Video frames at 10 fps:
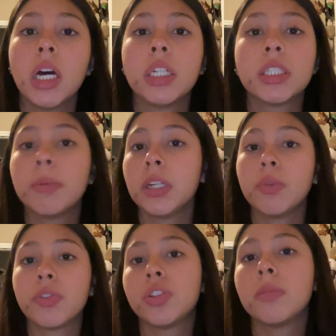Stability
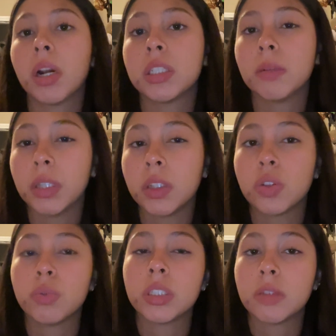refers to the body's ability
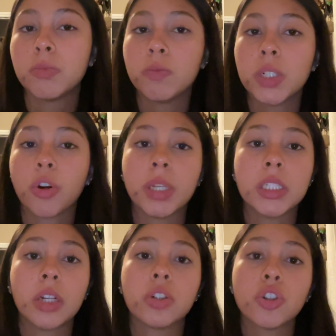to resist movement or
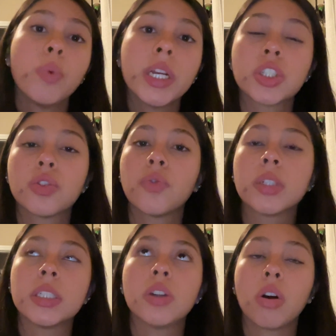maintain control when external
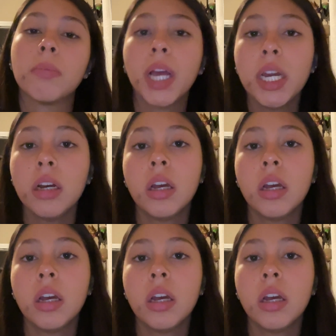forces are applied.